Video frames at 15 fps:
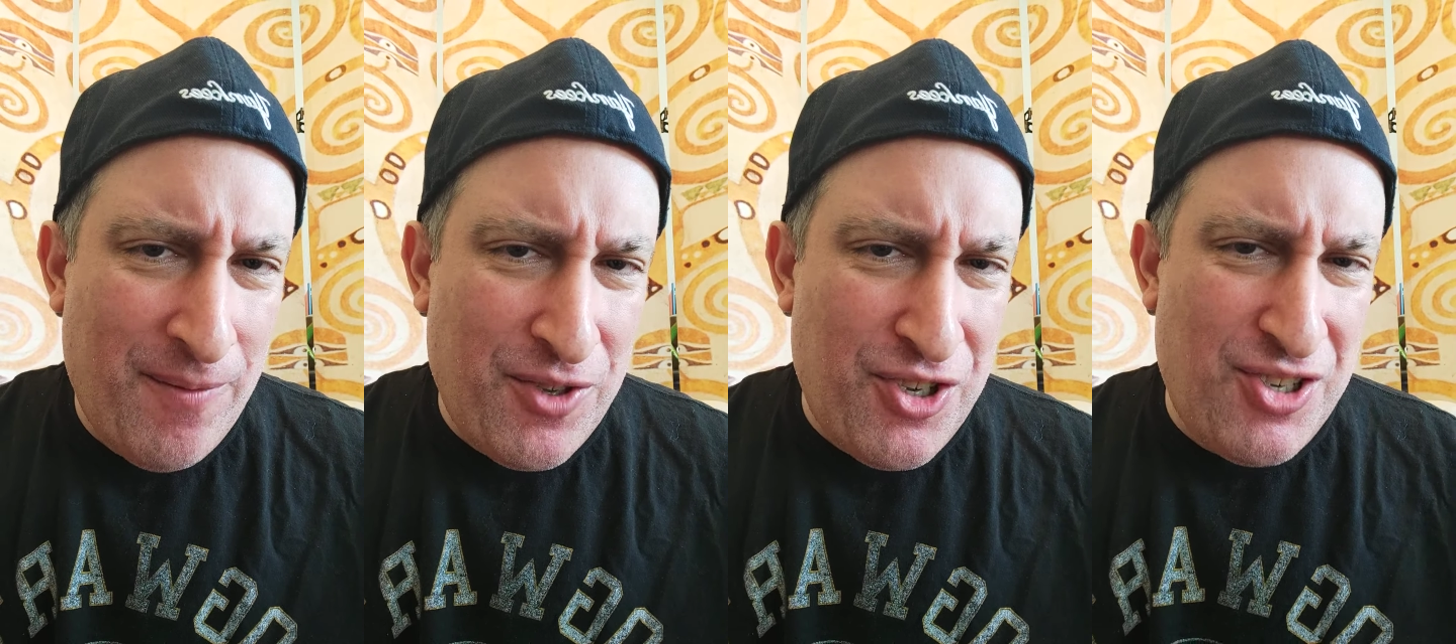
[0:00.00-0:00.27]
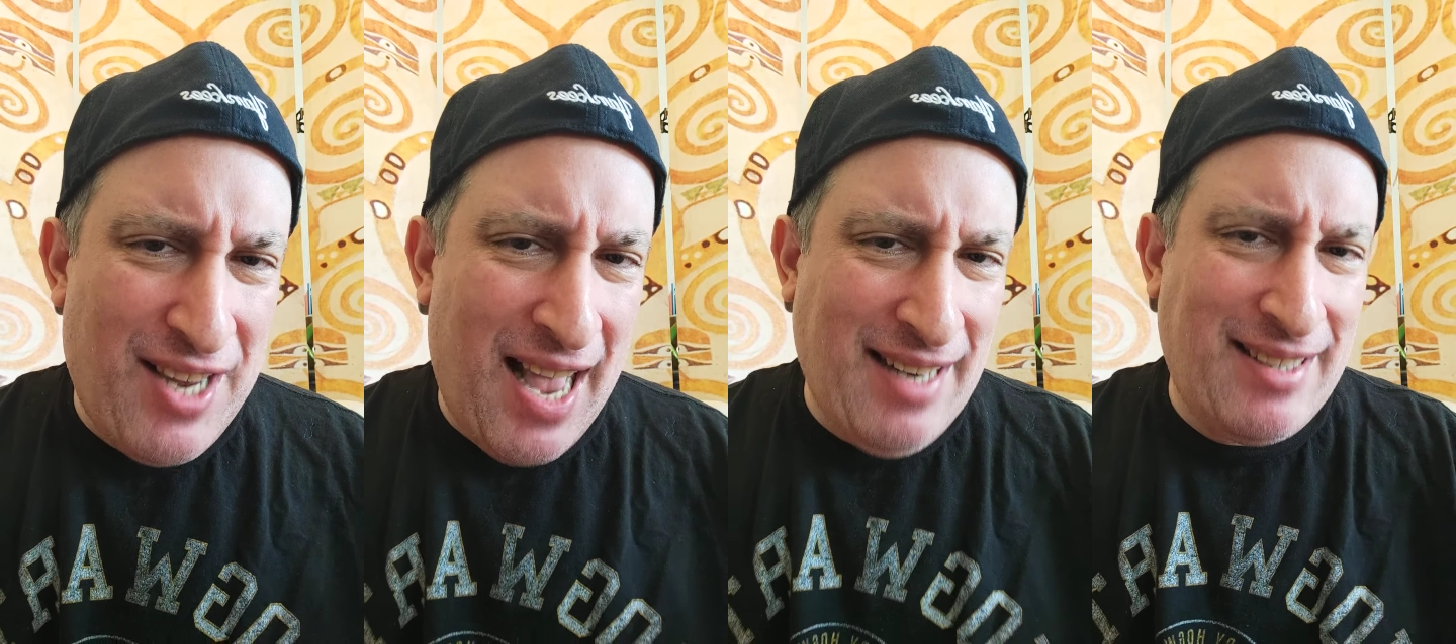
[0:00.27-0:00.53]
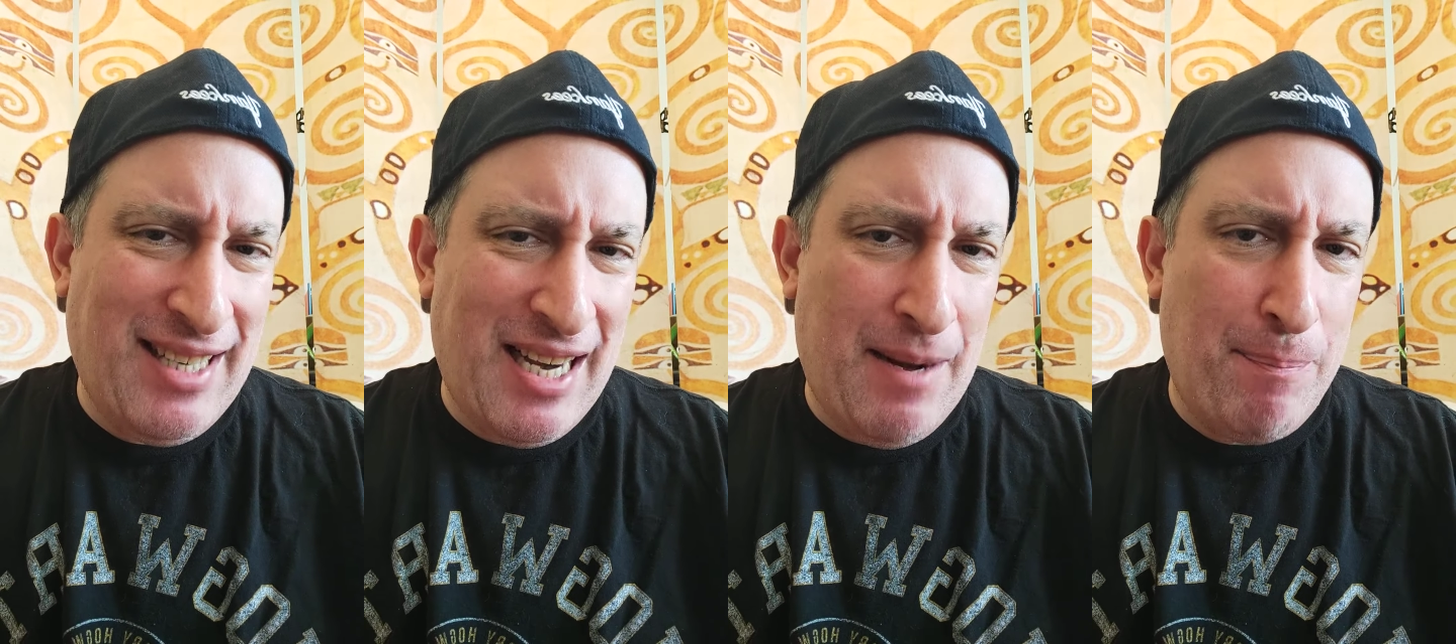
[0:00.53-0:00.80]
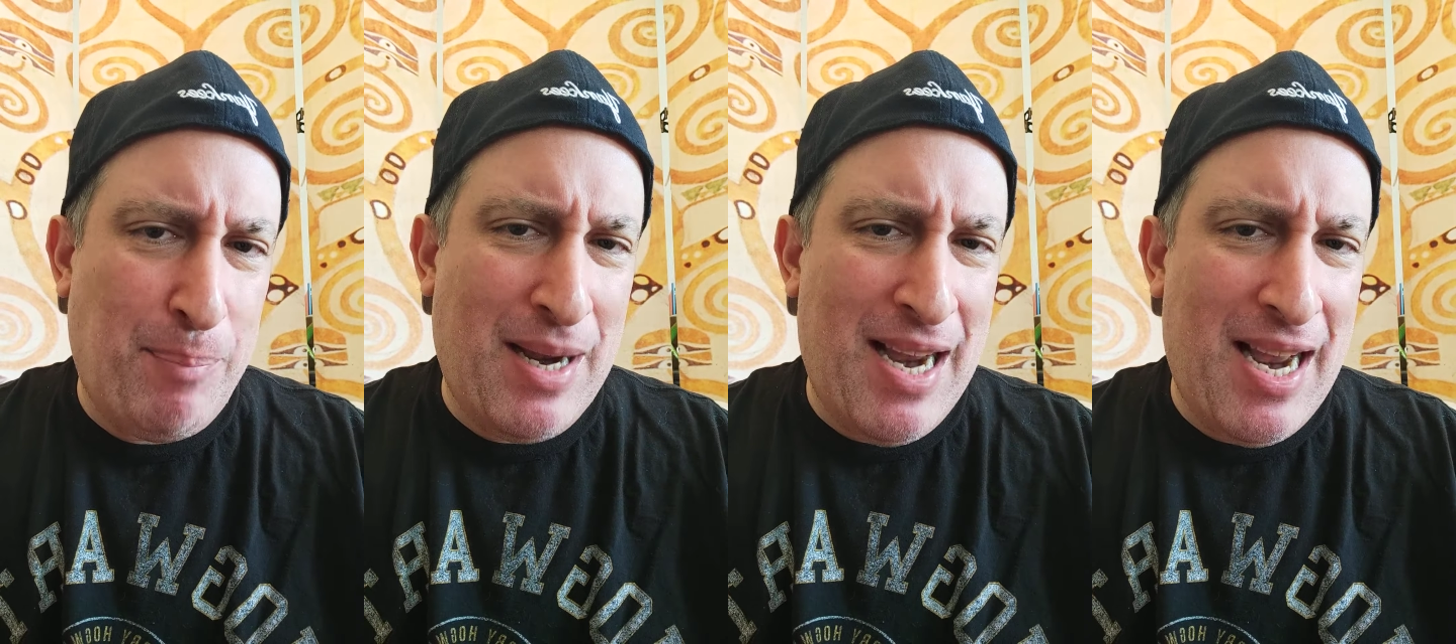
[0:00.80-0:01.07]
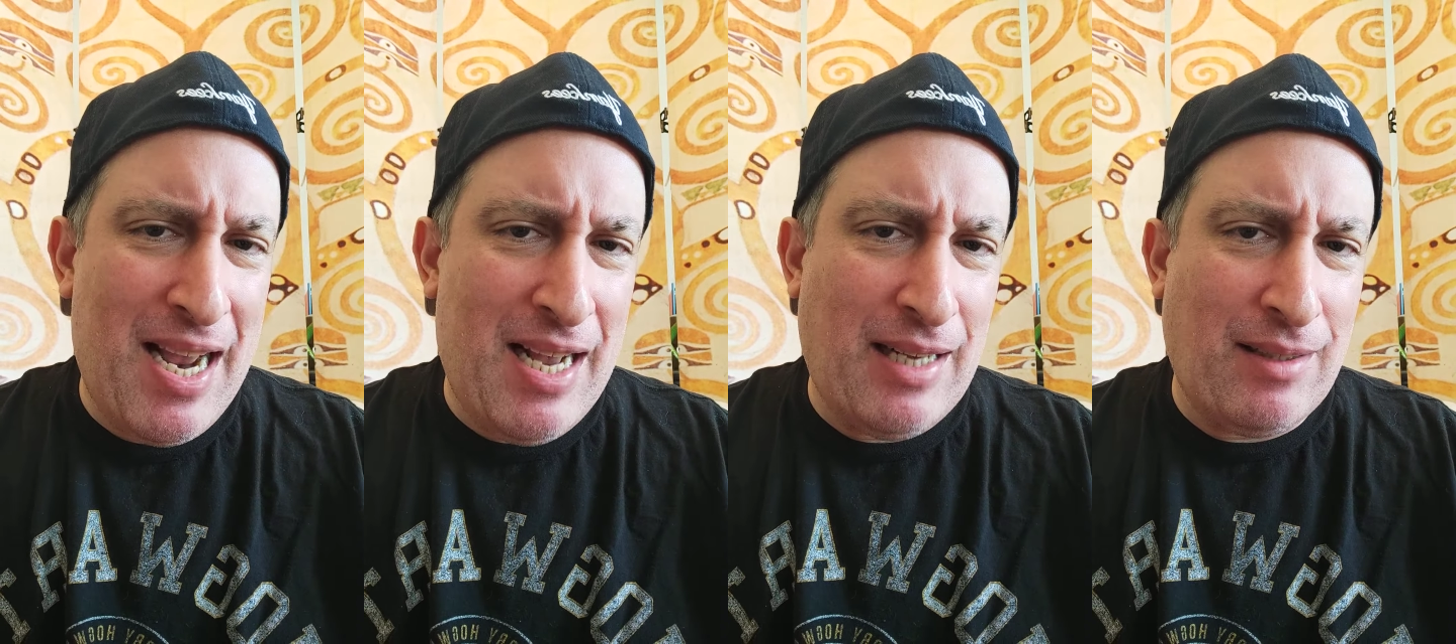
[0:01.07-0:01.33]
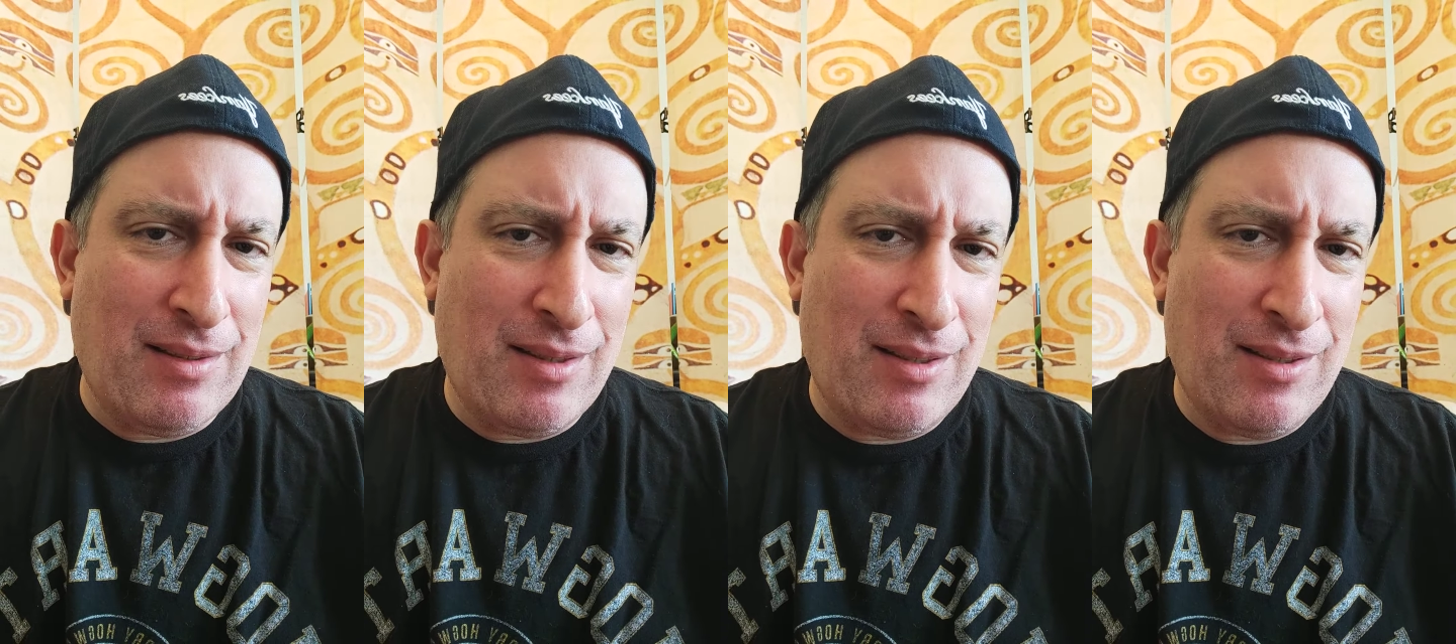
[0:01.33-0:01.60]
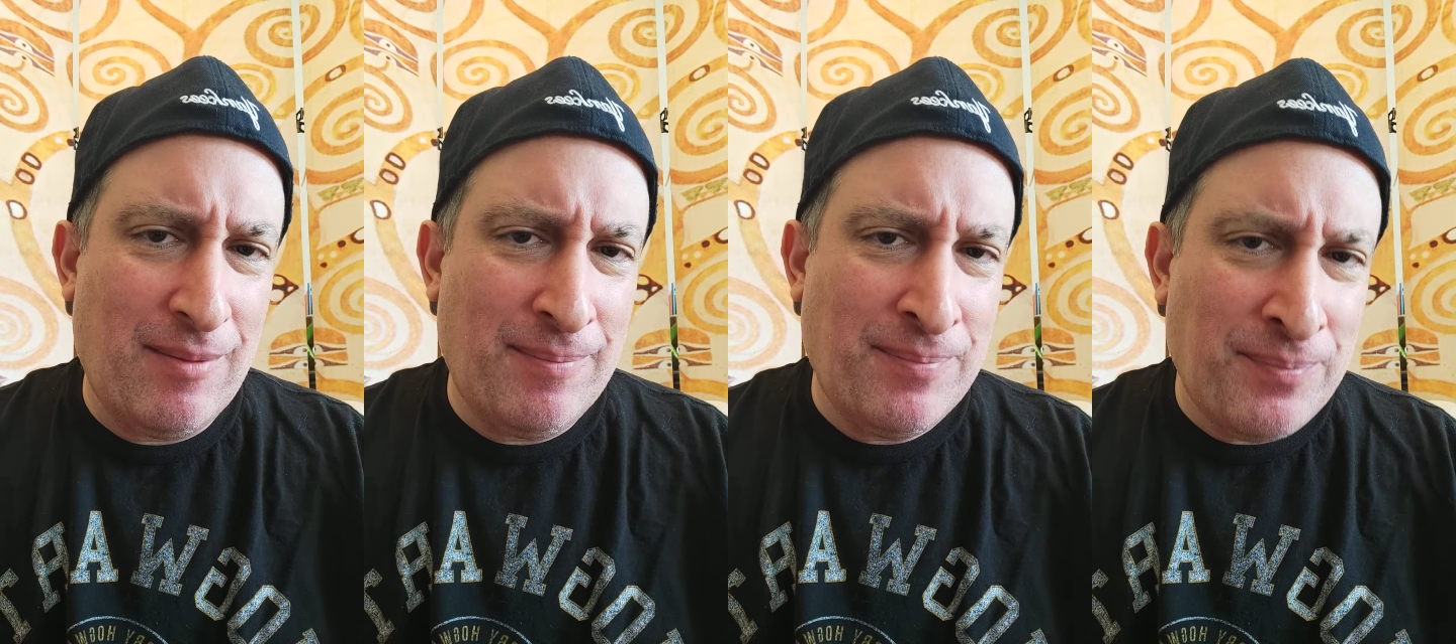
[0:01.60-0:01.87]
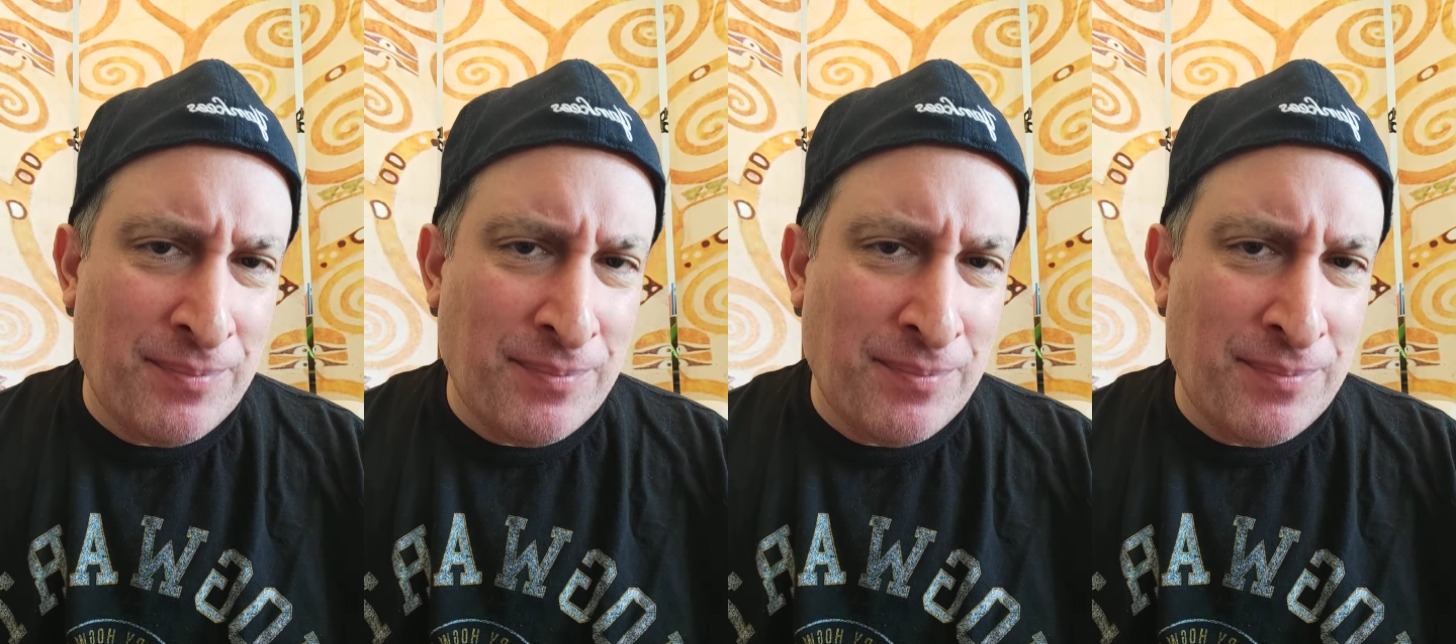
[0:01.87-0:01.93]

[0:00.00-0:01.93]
Sentient beings.